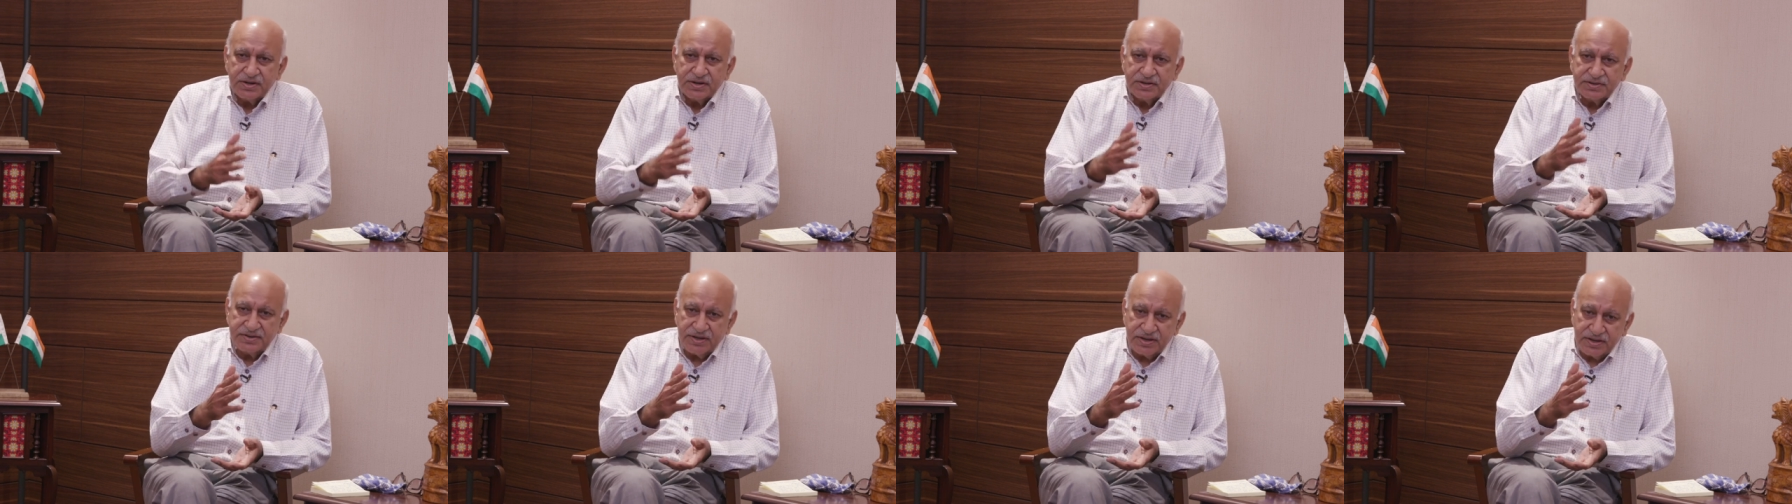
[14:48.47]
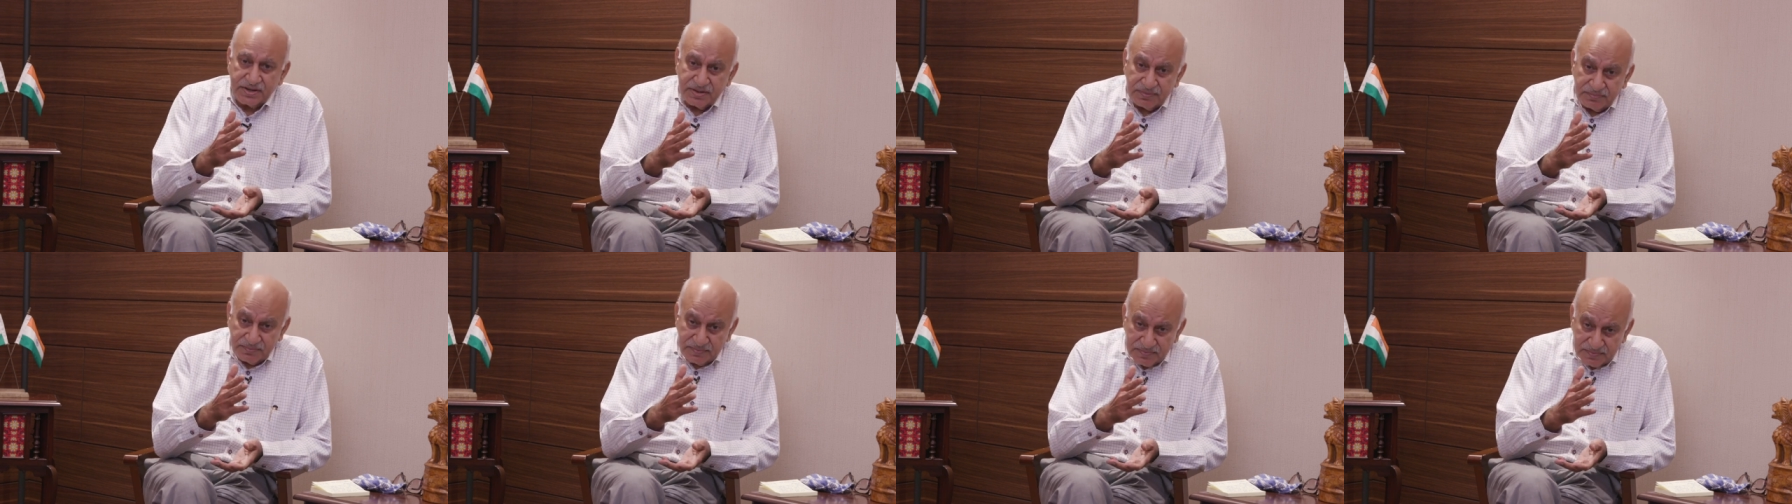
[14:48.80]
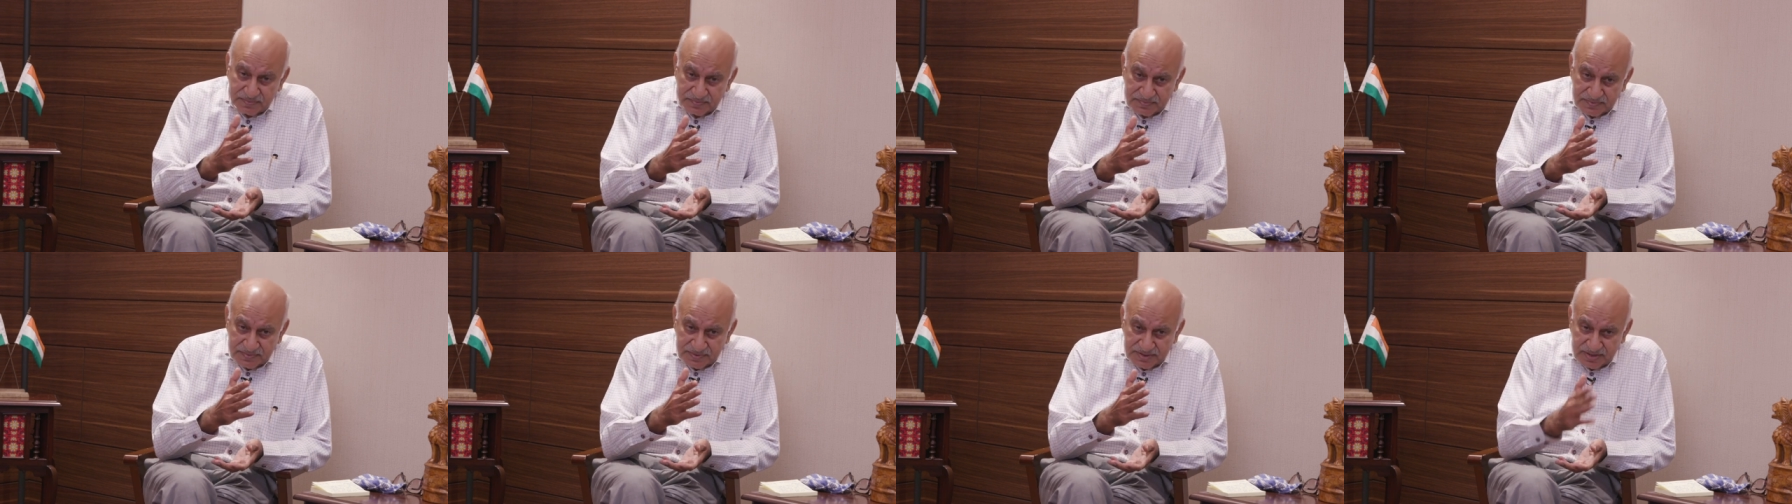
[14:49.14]

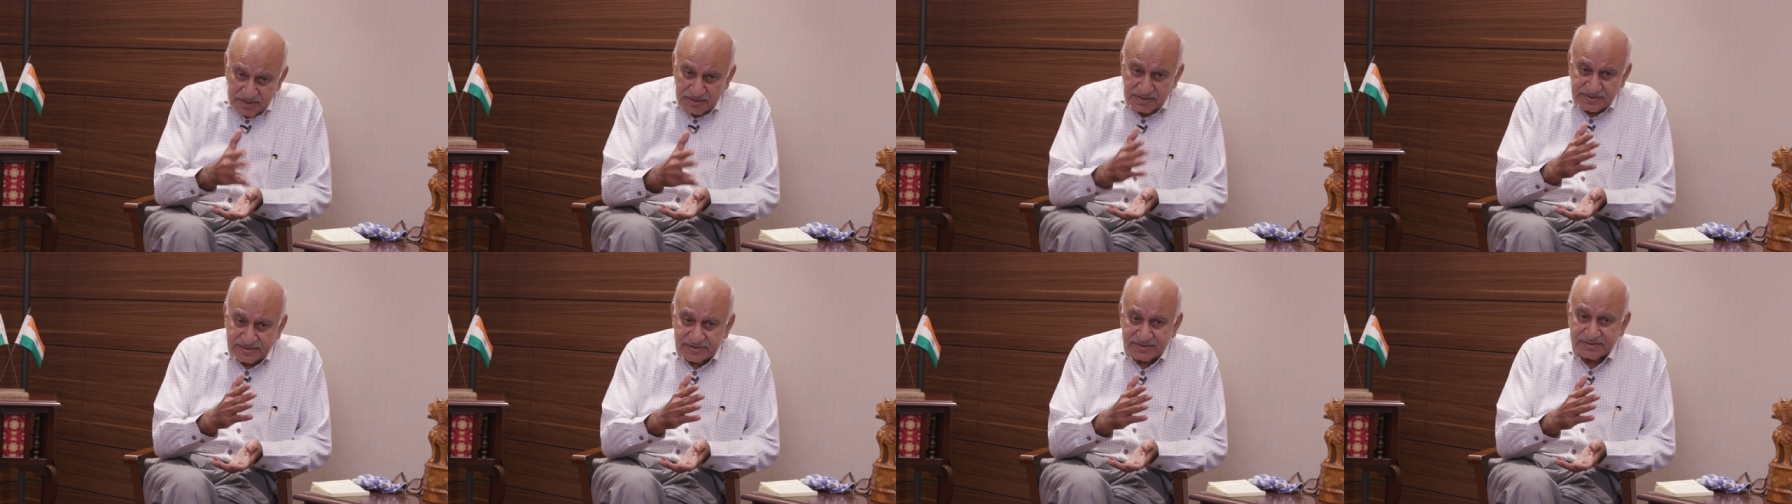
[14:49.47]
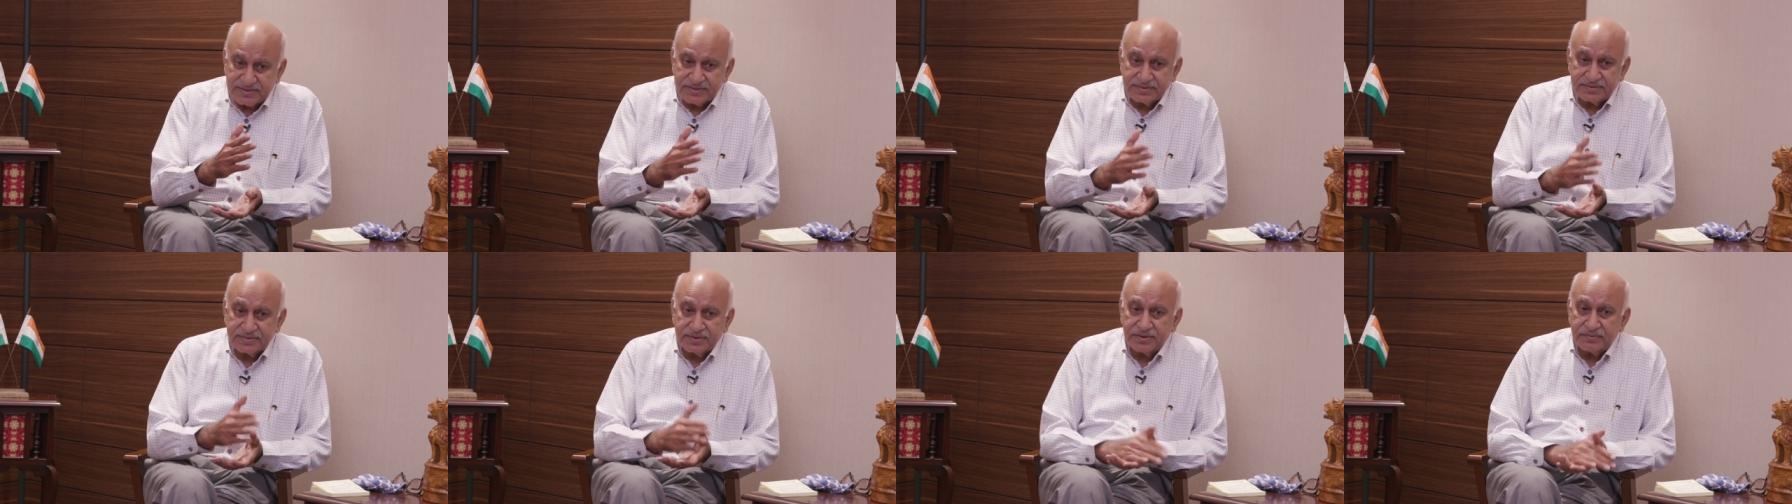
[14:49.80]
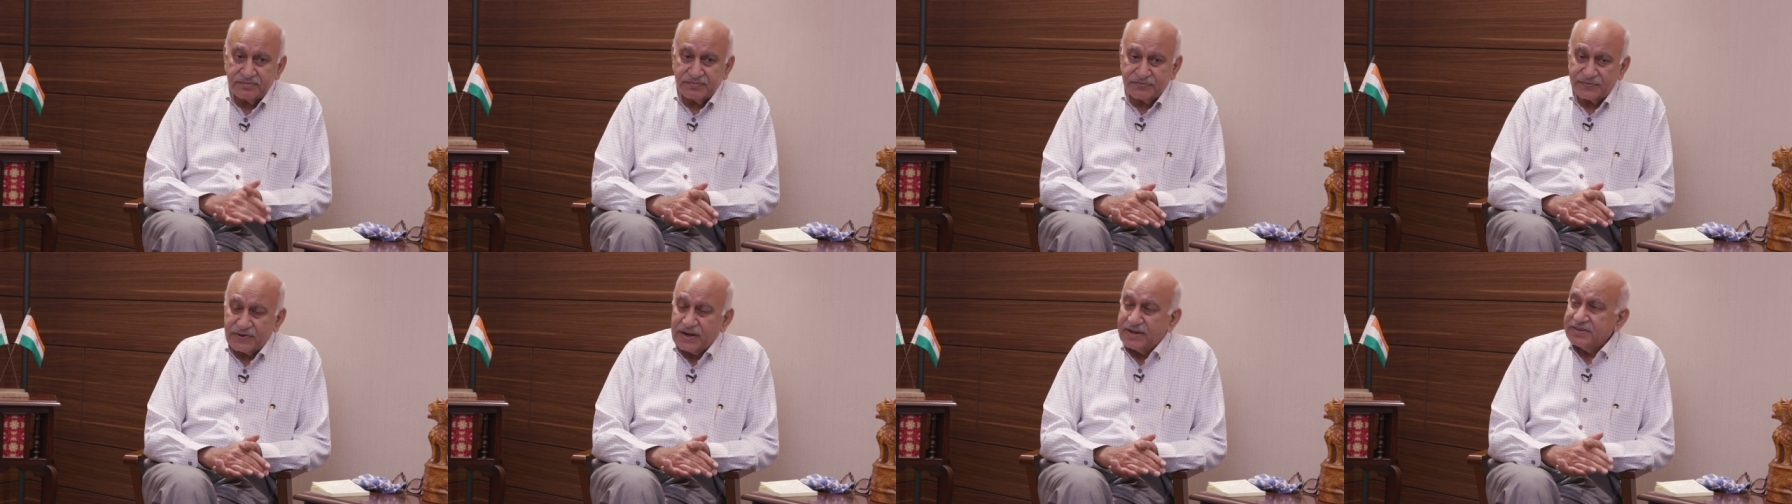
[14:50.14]
This
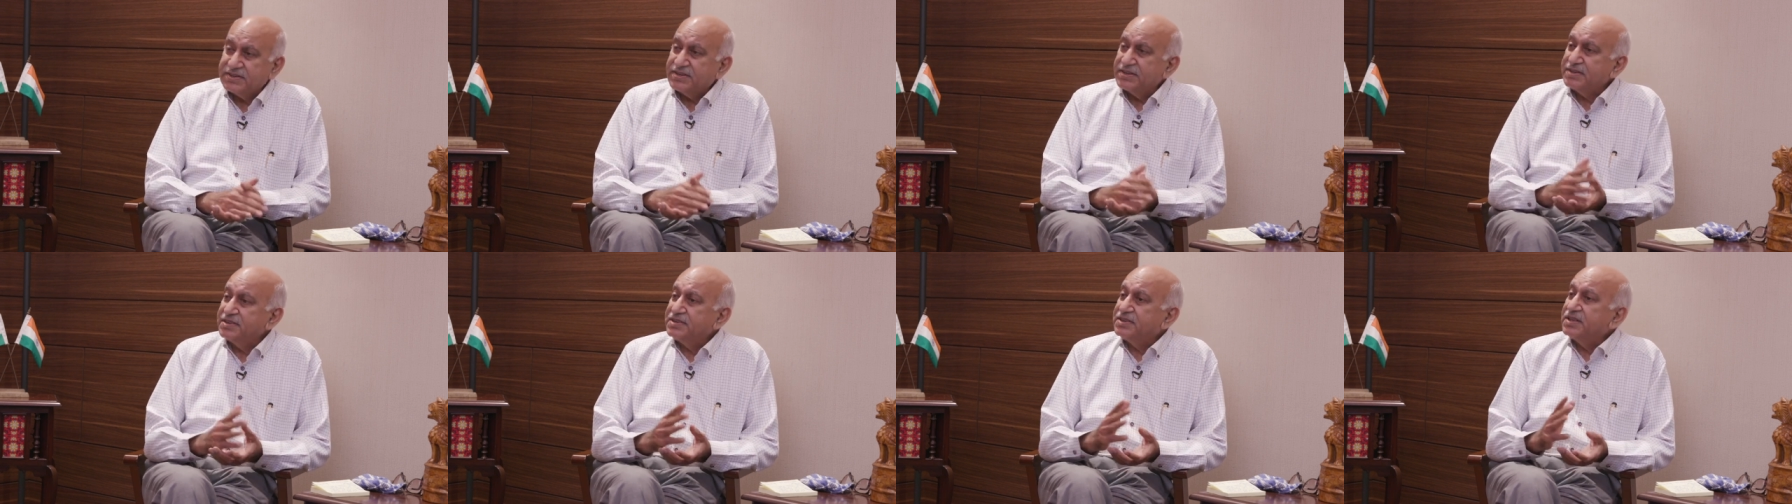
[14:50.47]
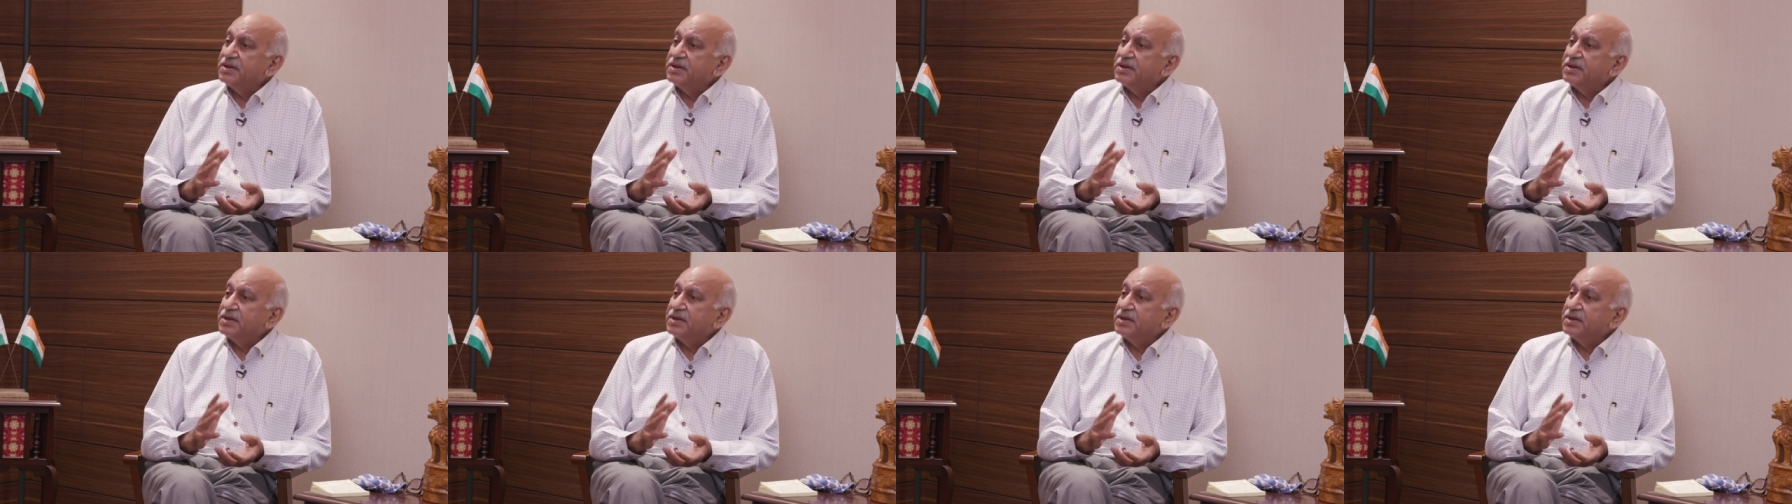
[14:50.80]
frightened